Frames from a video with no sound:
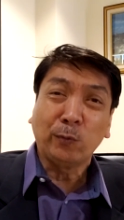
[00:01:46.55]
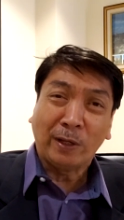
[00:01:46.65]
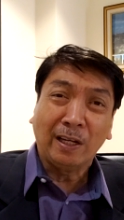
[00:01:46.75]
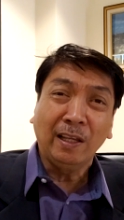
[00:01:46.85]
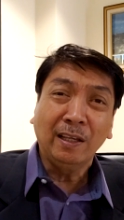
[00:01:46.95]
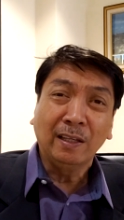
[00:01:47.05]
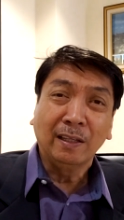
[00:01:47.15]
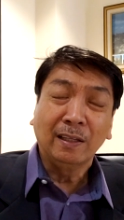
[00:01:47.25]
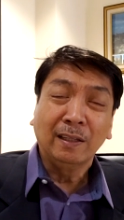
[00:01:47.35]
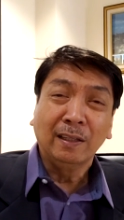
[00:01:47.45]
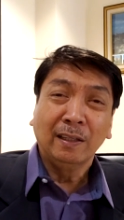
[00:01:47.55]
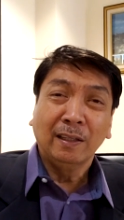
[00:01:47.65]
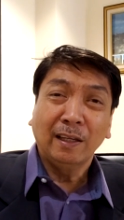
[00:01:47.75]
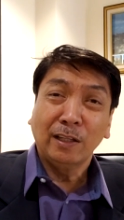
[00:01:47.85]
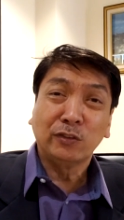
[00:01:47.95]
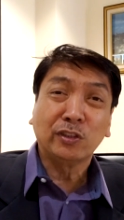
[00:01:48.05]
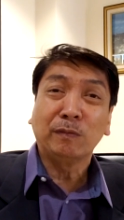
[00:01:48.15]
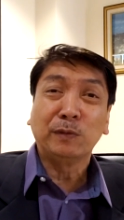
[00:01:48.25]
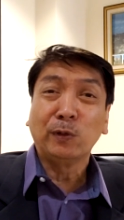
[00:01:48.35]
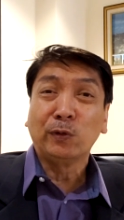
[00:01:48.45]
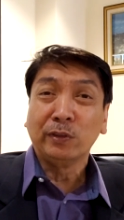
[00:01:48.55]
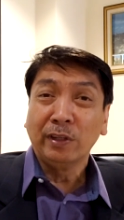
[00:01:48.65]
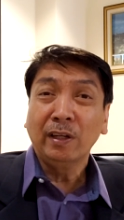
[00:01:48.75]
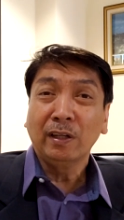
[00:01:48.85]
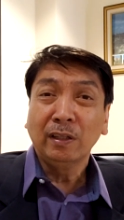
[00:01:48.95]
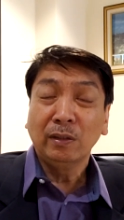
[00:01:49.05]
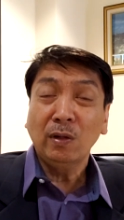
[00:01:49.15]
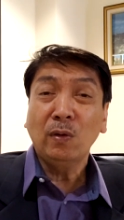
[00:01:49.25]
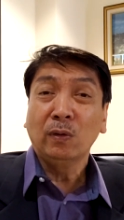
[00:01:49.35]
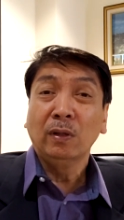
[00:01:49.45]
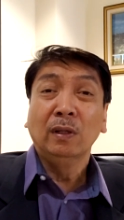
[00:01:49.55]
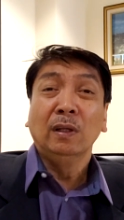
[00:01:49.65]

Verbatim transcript: quickly and serve the lord there no